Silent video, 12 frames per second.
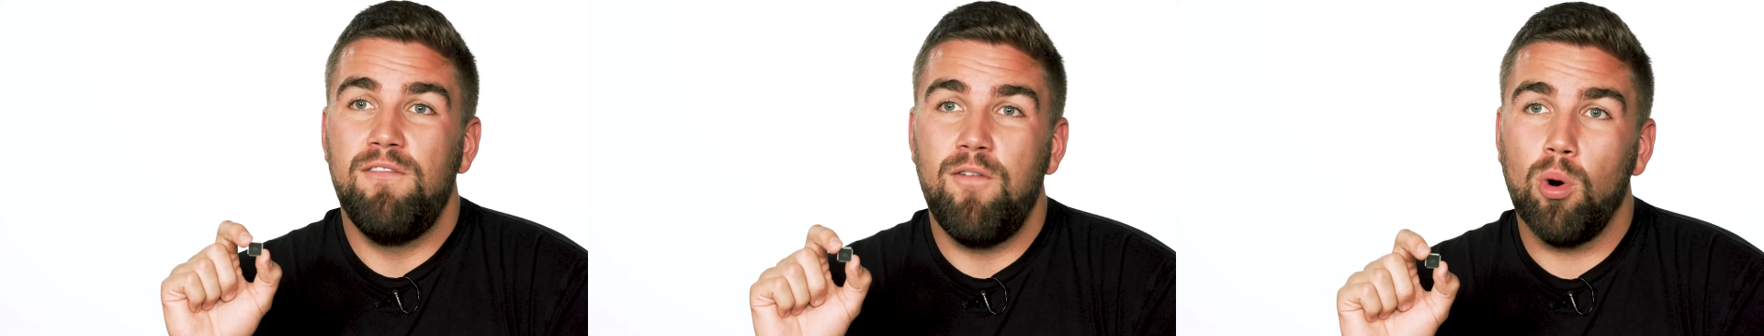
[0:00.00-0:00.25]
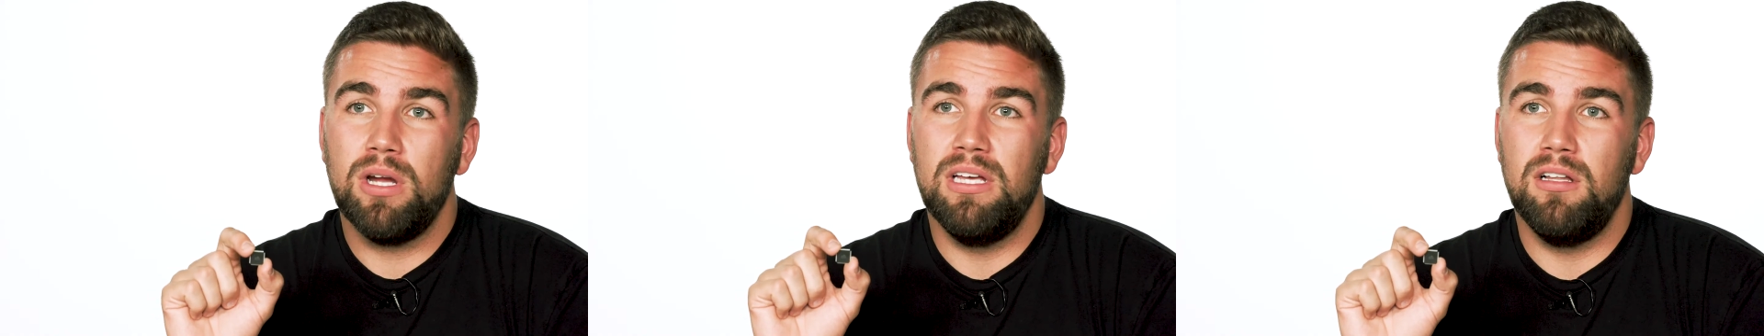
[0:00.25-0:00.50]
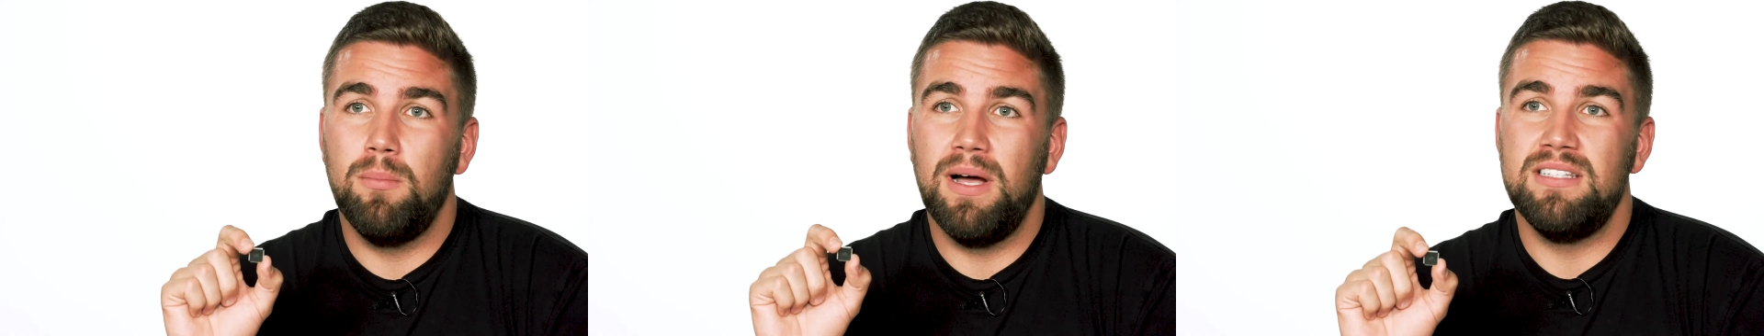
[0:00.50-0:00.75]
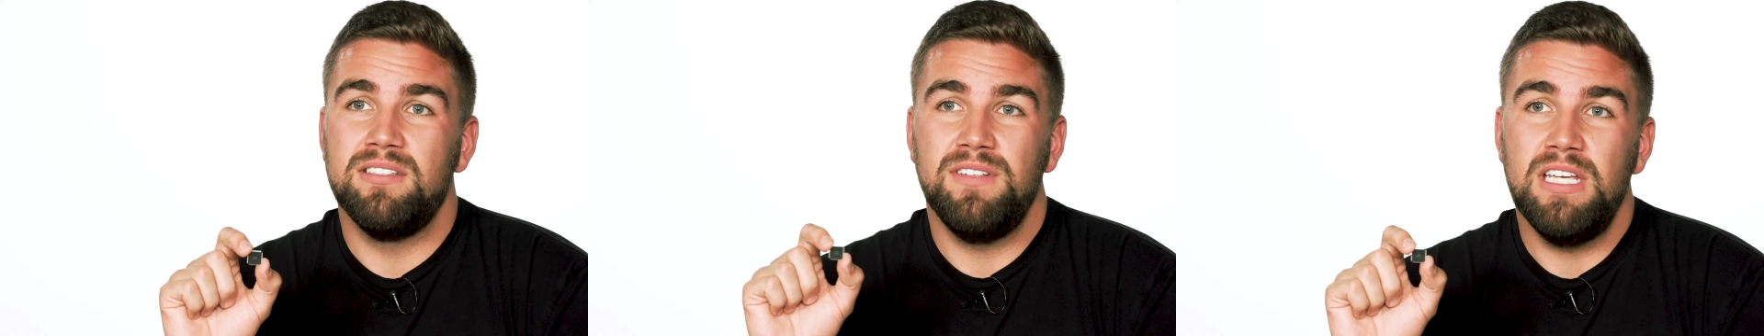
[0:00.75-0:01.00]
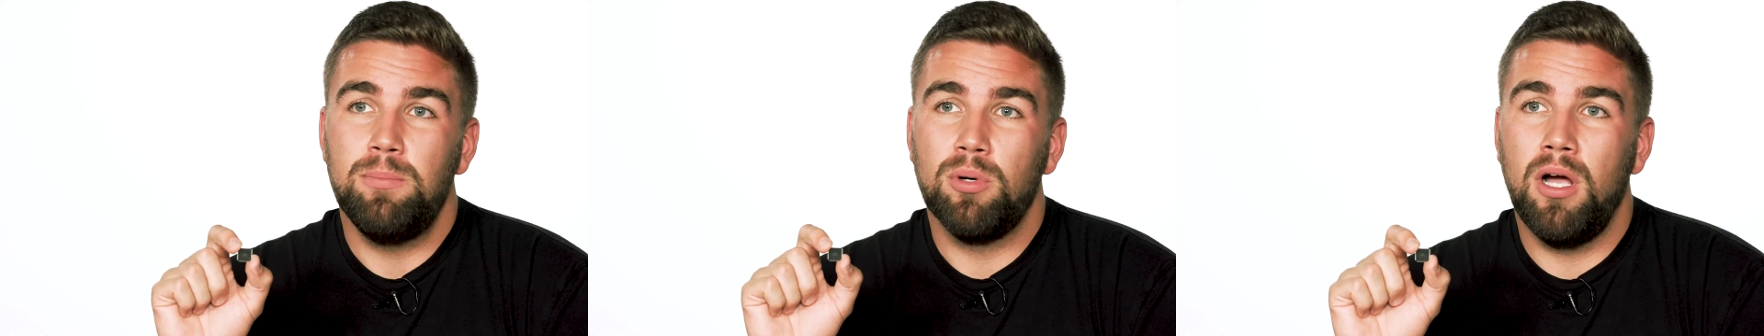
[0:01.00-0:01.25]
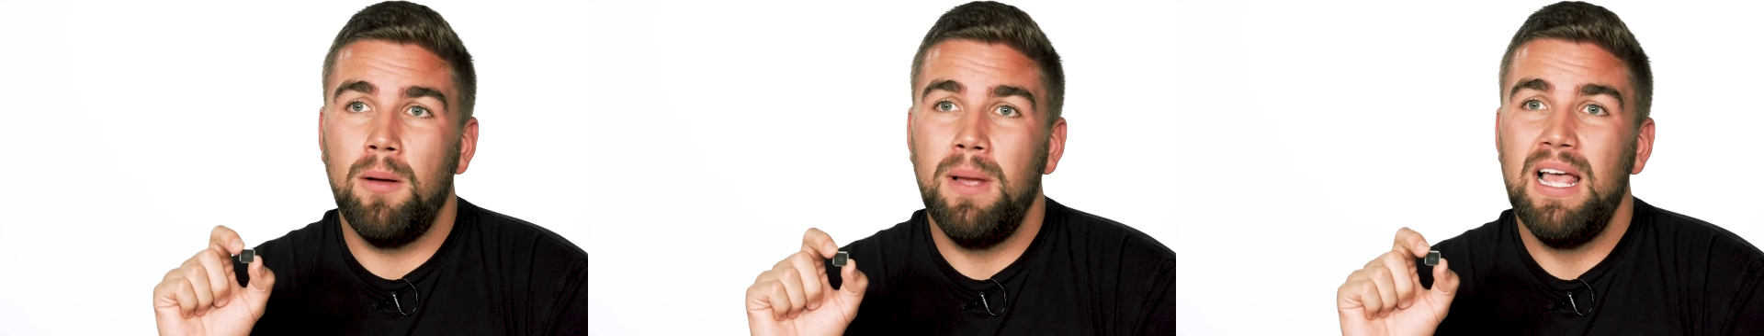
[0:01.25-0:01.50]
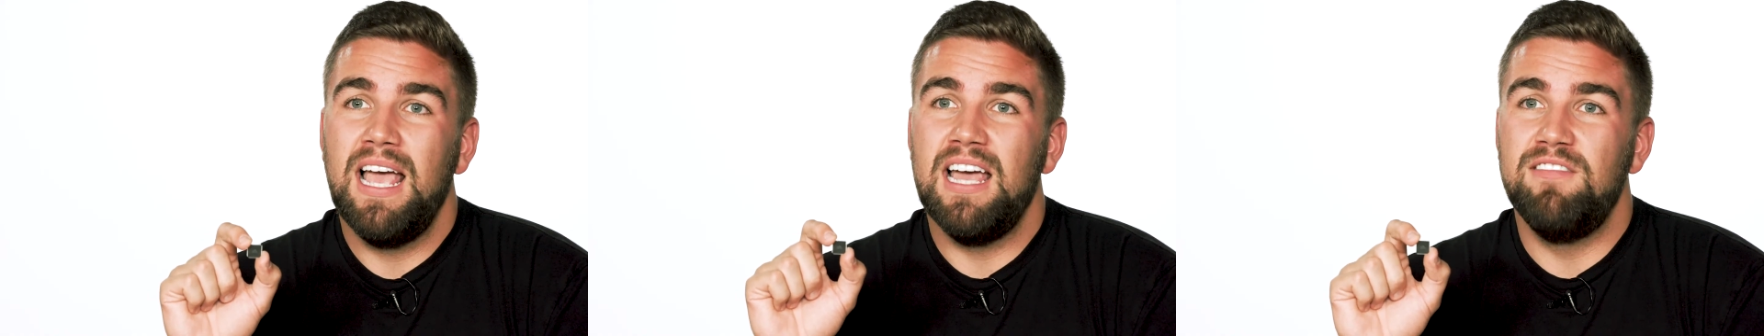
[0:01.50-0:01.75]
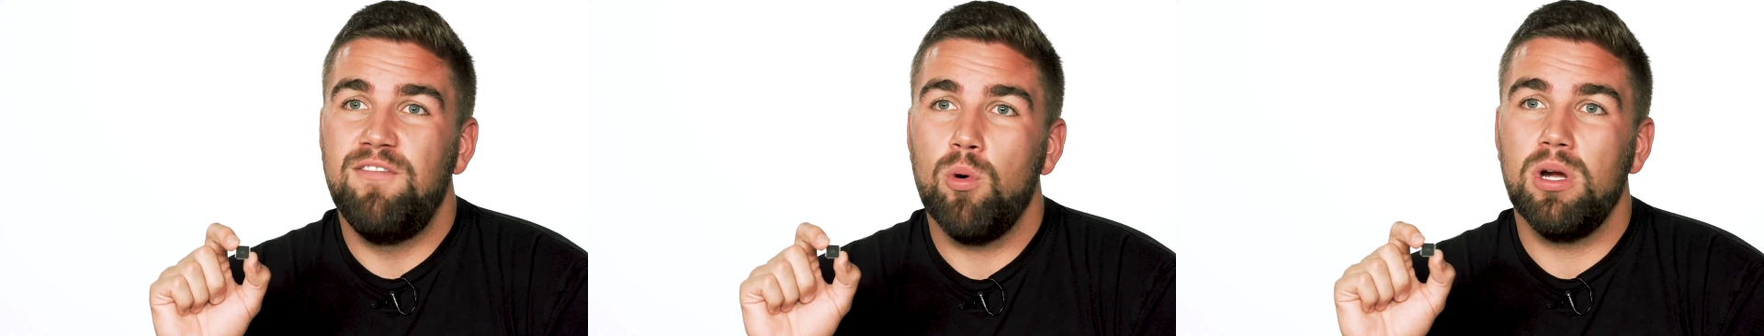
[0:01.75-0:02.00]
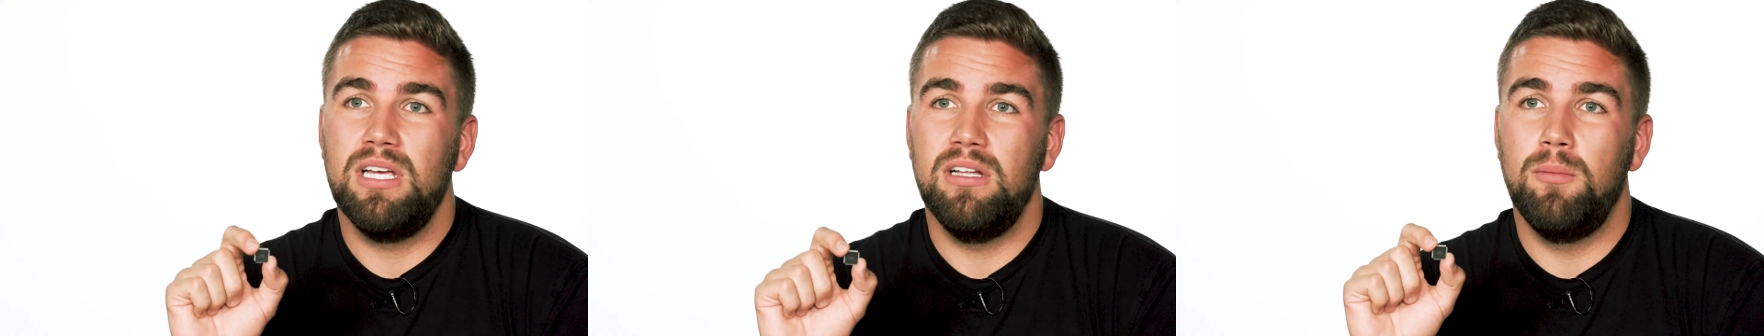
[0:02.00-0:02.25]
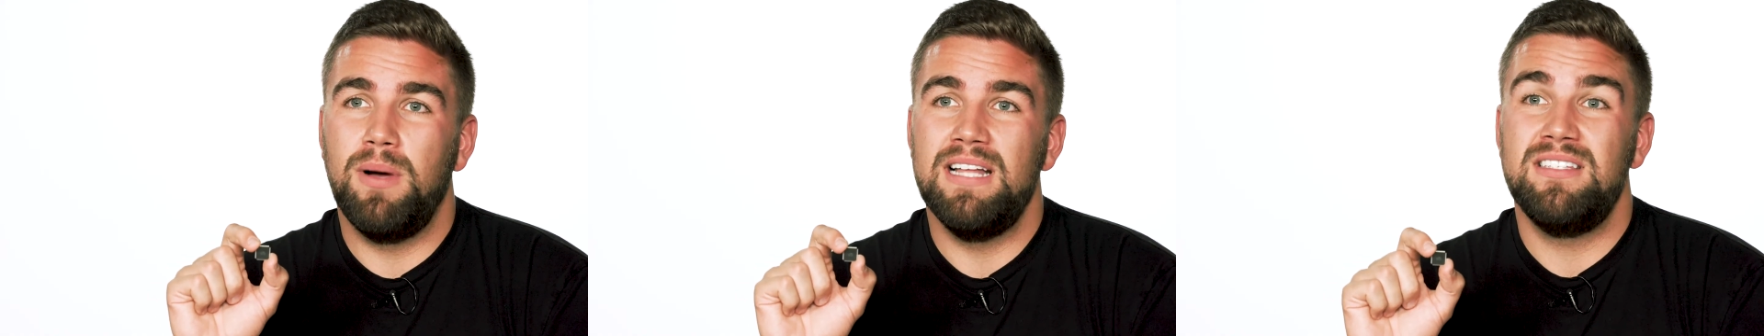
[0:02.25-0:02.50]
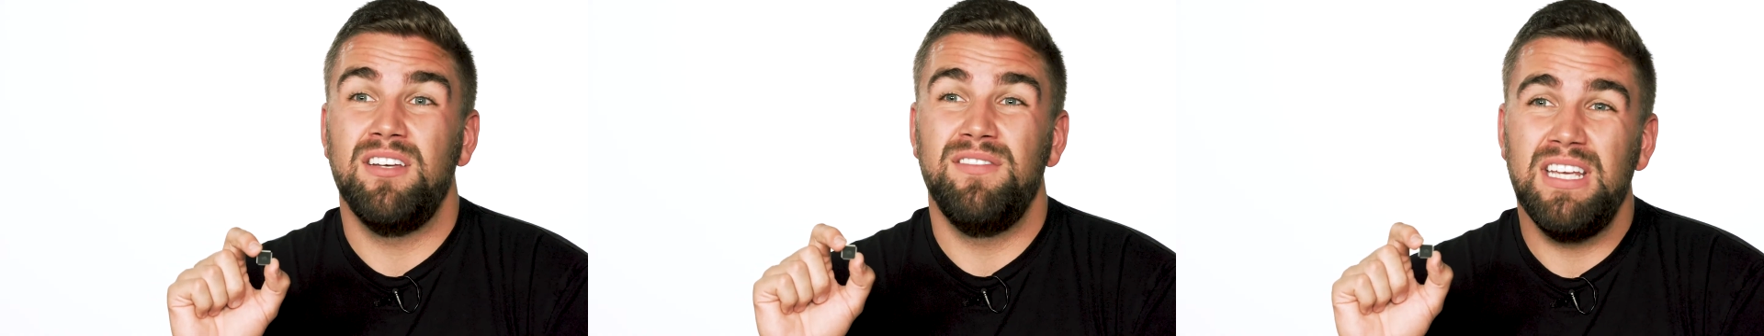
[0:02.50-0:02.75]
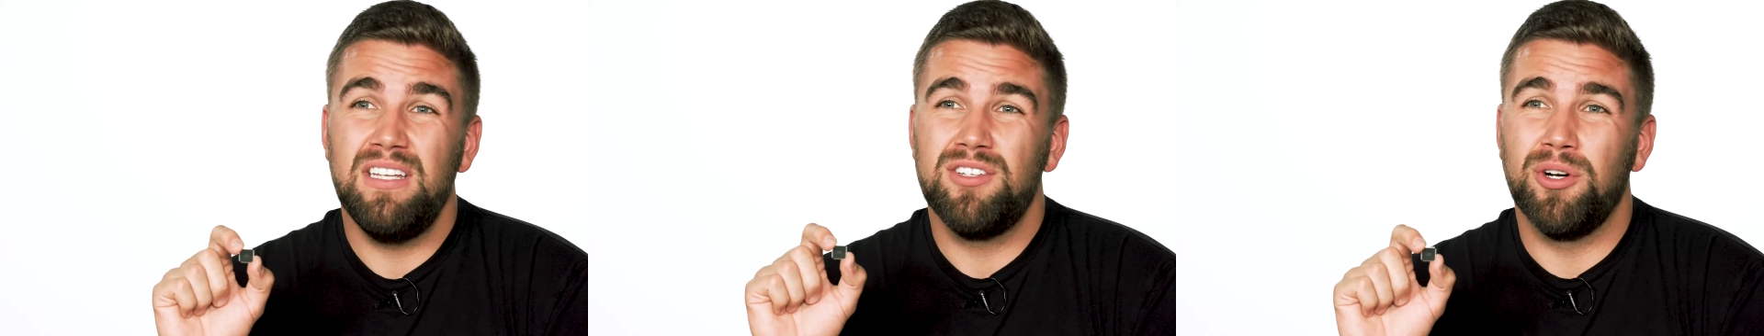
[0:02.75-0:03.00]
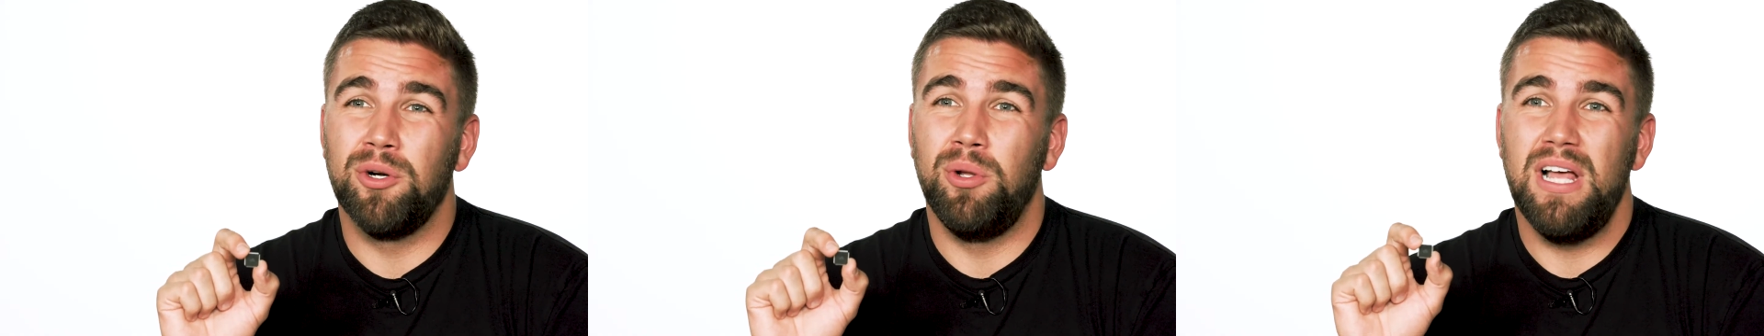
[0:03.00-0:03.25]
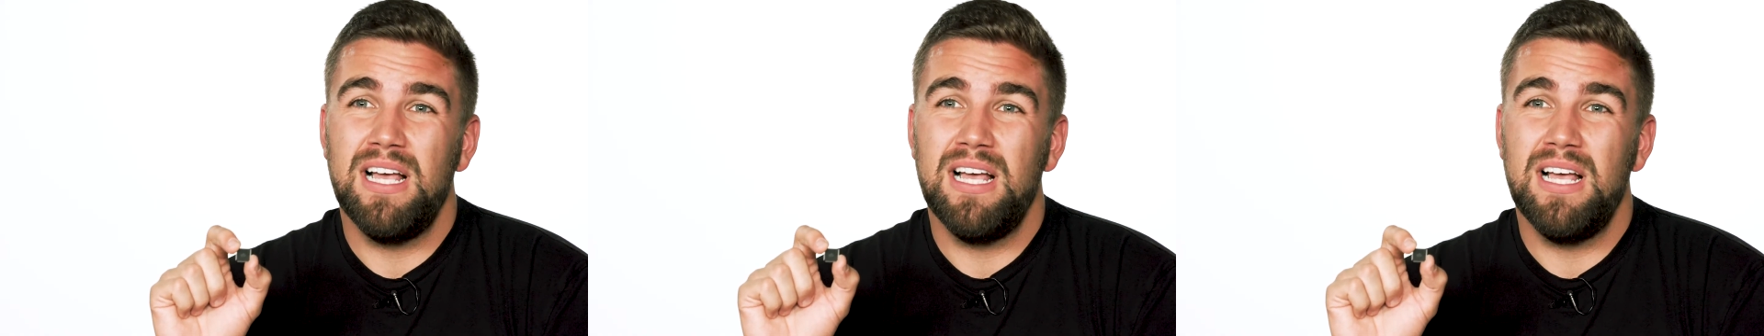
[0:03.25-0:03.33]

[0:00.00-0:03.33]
4 kilobytes of EEPROM, and 4 kilobytes of internal